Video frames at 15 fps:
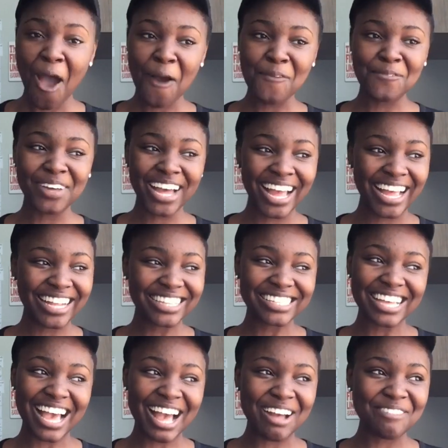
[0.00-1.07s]

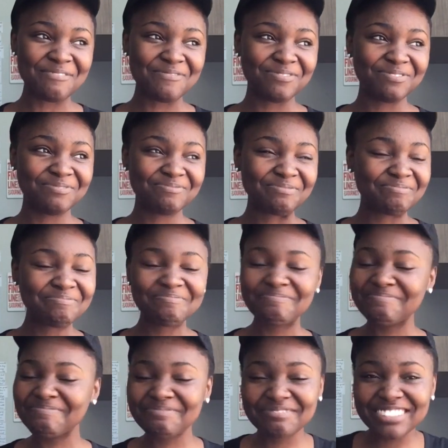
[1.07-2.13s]
but
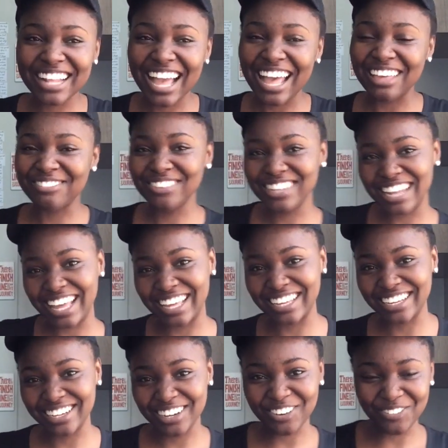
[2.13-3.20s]
I feel
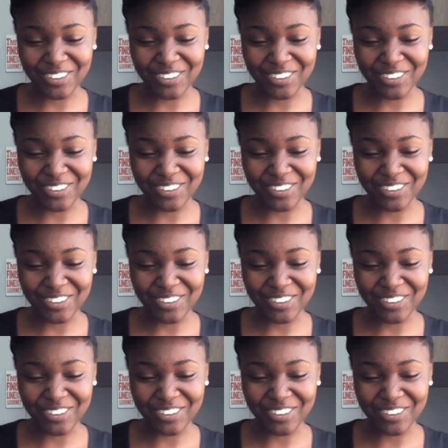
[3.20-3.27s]
like